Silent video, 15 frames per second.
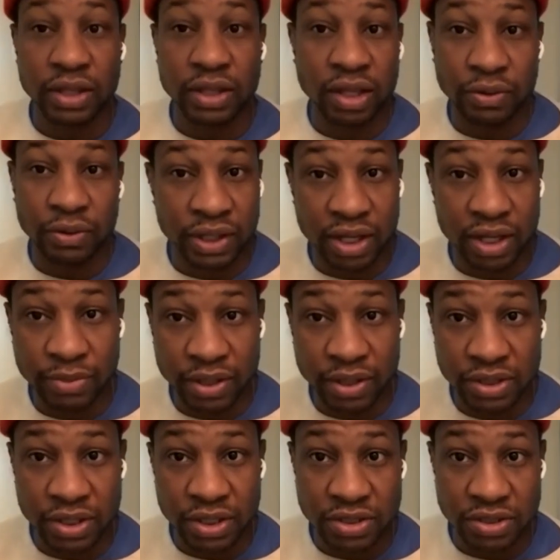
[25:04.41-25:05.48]
That already got
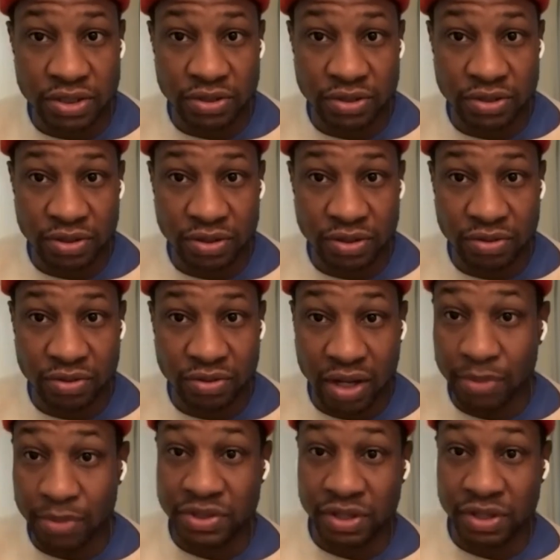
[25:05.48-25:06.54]
my attention. You know,
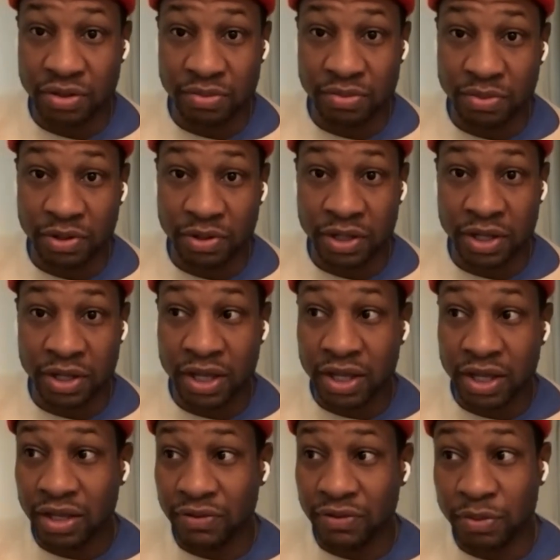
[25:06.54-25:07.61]
I'm a Southern boy.
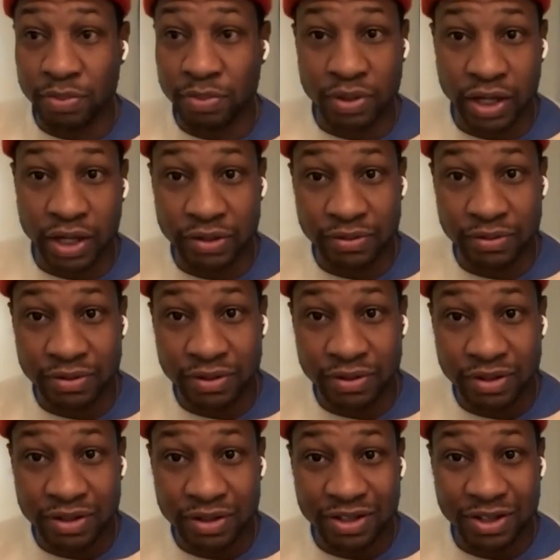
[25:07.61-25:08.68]
If you're polite,
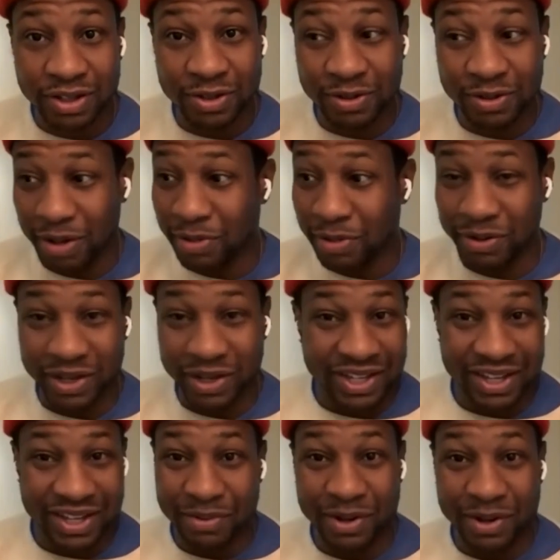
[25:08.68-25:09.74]
you know, I'm
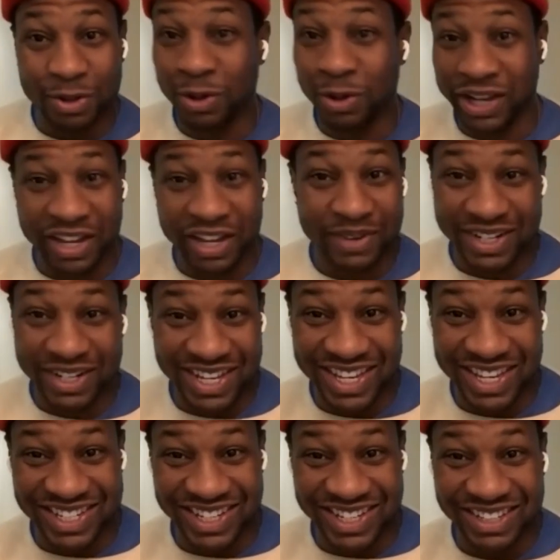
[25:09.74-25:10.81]
already, I'm, you already have my
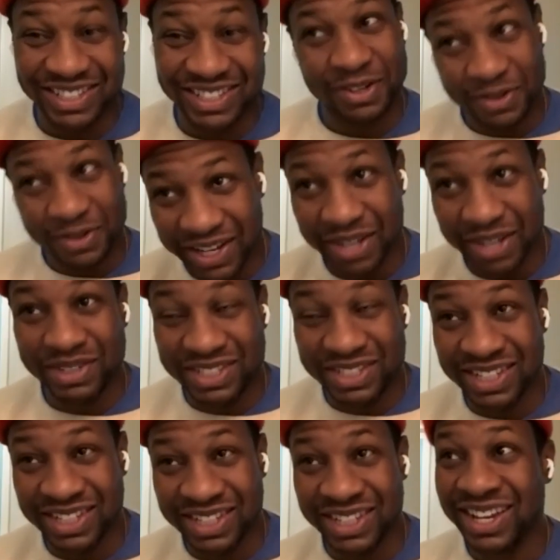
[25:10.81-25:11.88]
attention. I say, okay, I'm
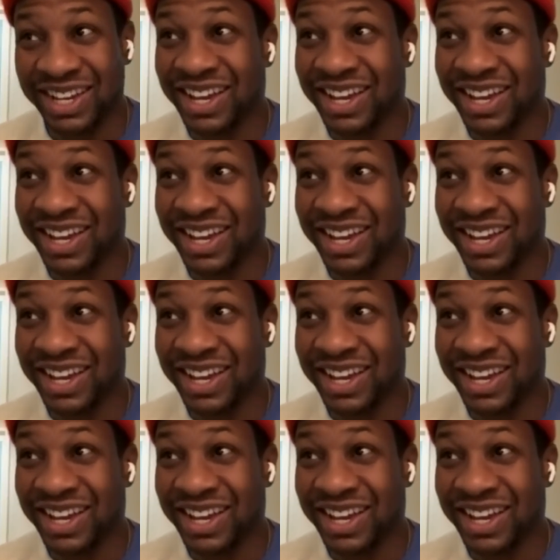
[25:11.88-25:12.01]
listening.